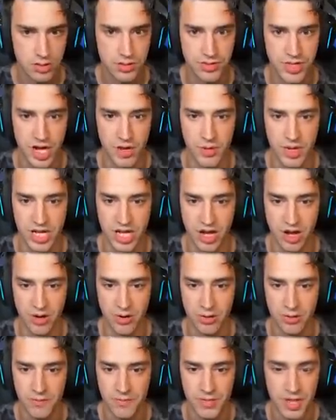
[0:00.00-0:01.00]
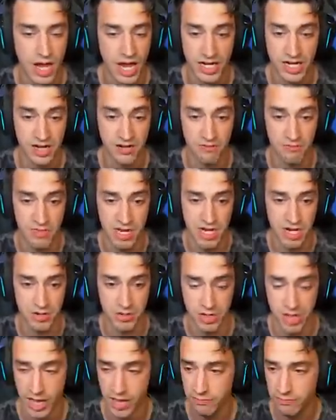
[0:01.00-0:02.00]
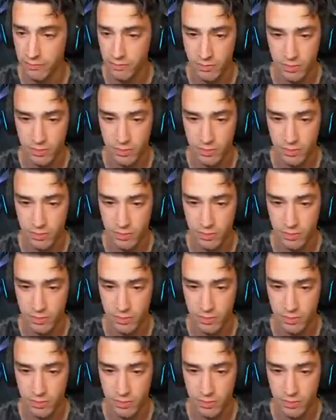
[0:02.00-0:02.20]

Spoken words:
There we go. I didn't even mean to do that.